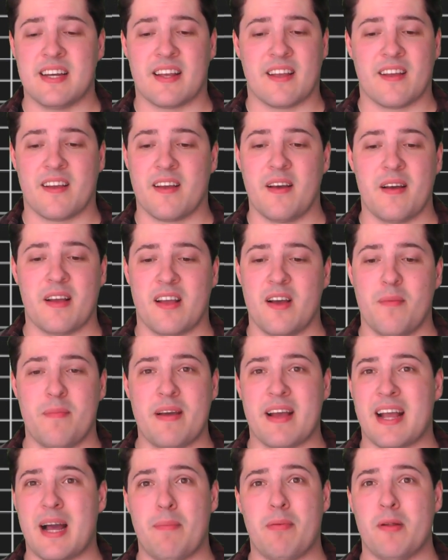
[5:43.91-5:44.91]
It could
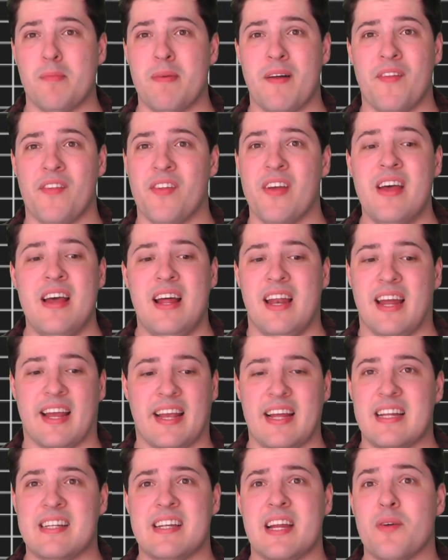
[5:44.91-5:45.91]
be a couple of months.
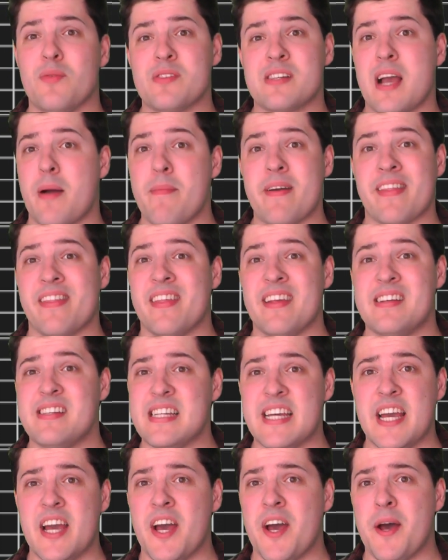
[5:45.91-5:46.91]
Like it said, it was coming
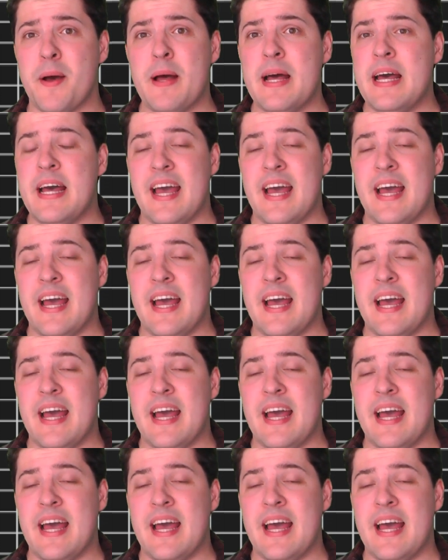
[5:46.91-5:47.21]
this year.